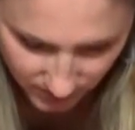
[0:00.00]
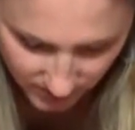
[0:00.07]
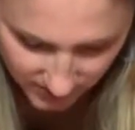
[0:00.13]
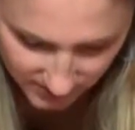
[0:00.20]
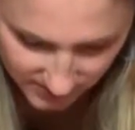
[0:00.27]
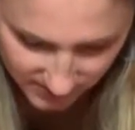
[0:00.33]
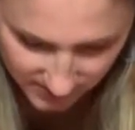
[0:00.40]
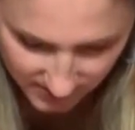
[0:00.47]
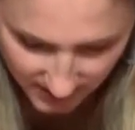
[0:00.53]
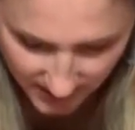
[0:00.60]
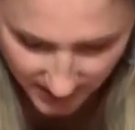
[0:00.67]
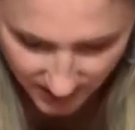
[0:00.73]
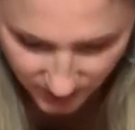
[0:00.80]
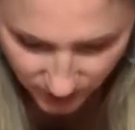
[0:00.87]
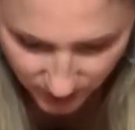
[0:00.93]

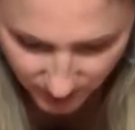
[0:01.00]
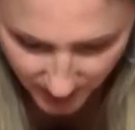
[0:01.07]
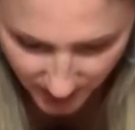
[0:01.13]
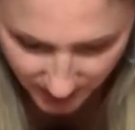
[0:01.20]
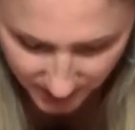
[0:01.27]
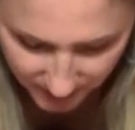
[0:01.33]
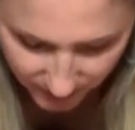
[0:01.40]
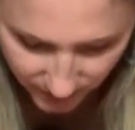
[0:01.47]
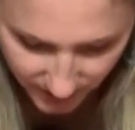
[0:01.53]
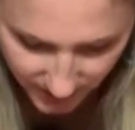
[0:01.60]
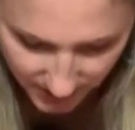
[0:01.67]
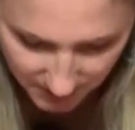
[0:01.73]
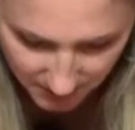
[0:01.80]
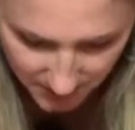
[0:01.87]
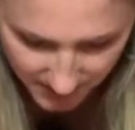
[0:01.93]
Scan your body for any
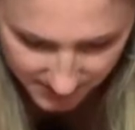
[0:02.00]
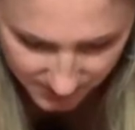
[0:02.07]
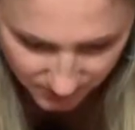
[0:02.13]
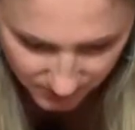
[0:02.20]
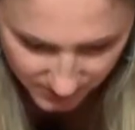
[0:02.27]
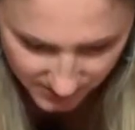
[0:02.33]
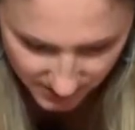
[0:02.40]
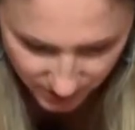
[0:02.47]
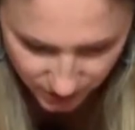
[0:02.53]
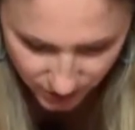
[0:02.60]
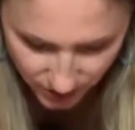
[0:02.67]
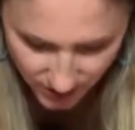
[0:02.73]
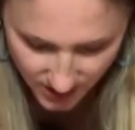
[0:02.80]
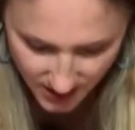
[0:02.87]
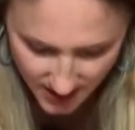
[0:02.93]
muscles that
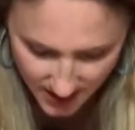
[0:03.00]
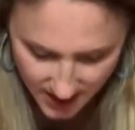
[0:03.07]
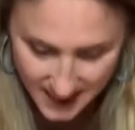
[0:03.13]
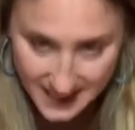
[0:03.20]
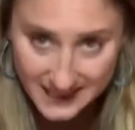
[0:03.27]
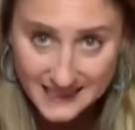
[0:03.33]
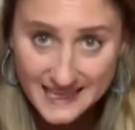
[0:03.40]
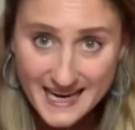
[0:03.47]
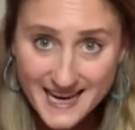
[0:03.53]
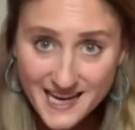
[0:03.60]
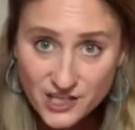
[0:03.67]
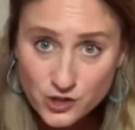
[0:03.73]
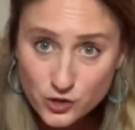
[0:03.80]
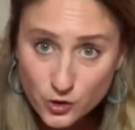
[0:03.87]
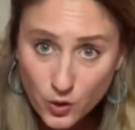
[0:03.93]
you're
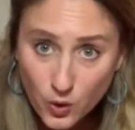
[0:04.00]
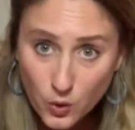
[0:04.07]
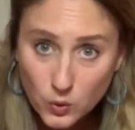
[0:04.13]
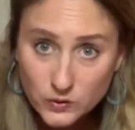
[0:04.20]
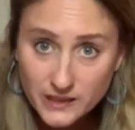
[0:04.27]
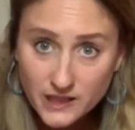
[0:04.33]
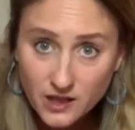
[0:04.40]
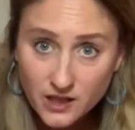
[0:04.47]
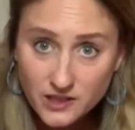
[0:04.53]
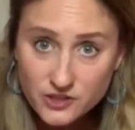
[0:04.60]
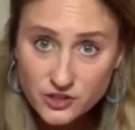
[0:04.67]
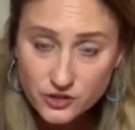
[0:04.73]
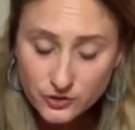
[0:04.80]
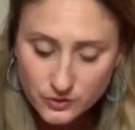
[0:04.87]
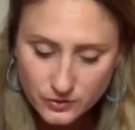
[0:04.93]
engaged or holding on
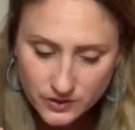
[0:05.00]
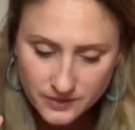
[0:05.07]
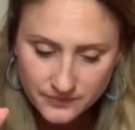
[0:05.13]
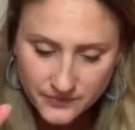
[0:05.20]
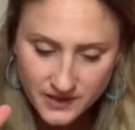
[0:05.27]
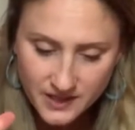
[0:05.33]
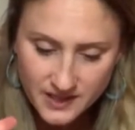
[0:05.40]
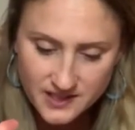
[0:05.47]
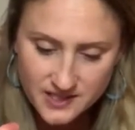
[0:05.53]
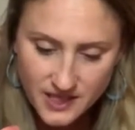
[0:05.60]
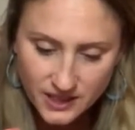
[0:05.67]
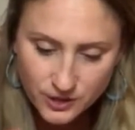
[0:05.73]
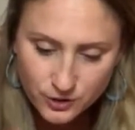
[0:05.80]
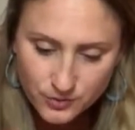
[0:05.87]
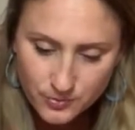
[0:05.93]
to.
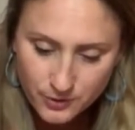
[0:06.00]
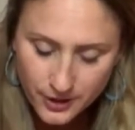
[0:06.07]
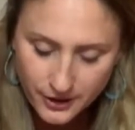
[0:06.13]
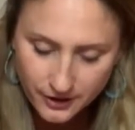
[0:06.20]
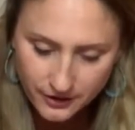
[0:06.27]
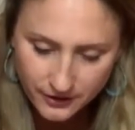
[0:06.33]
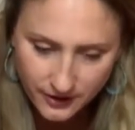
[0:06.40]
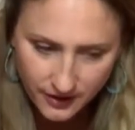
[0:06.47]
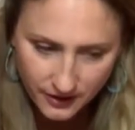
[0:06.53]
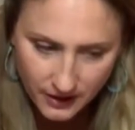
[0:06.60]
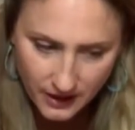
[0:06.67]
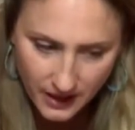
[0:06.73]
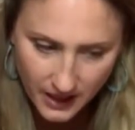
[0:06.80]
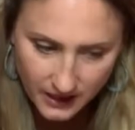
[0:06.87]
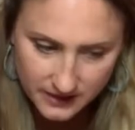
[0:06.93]
Take your breath there,
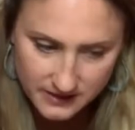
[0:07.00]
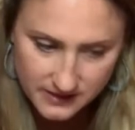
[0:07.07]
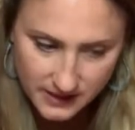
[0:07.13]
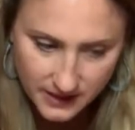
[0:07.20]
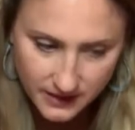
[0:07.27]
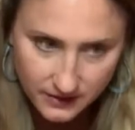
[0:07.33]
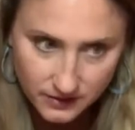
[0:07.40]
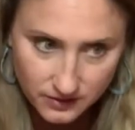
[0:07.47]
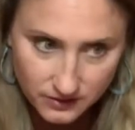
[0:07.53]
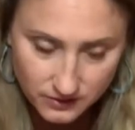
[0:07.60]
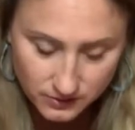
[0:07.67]
exhale,